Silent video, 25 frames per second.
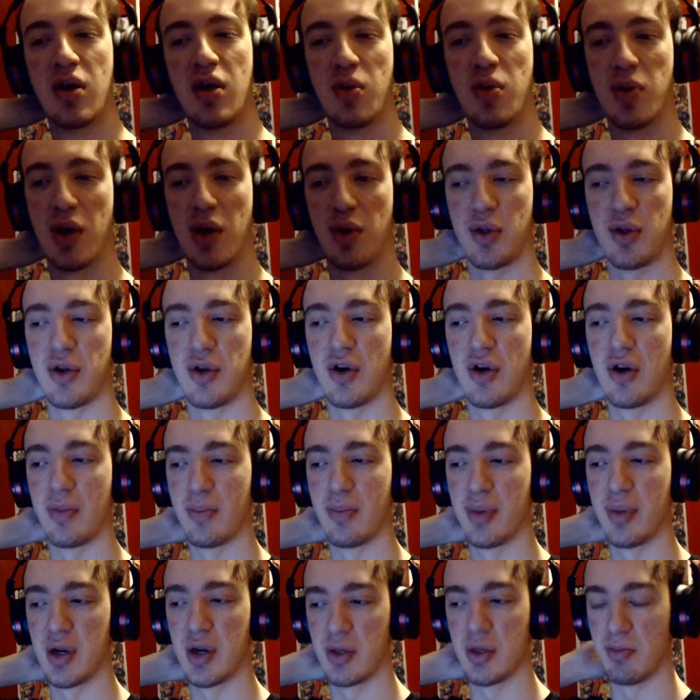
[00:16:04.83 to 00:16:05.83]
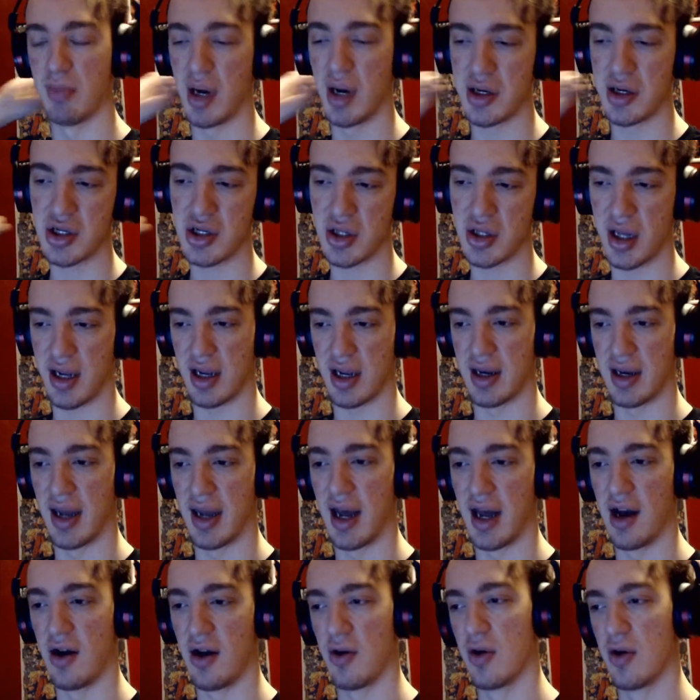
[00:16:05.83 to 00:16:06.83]
when I was young, but much like
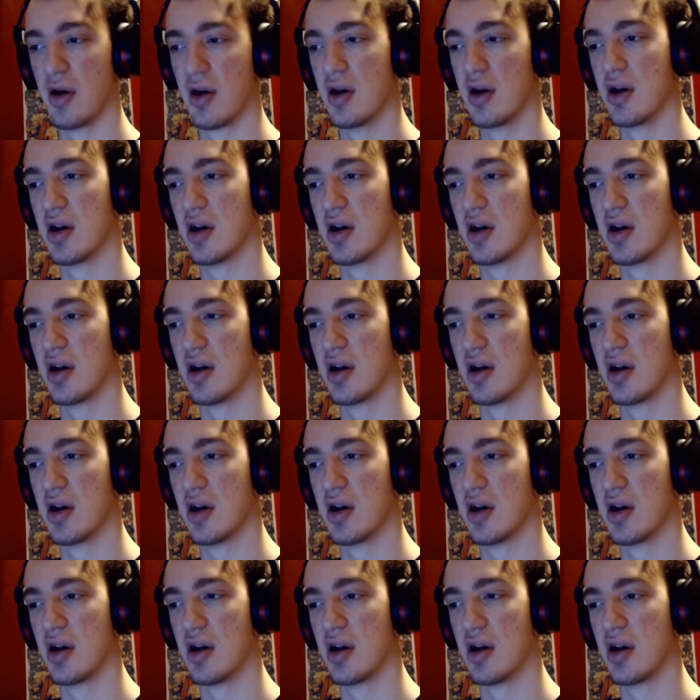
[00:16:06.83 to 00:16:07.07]
now,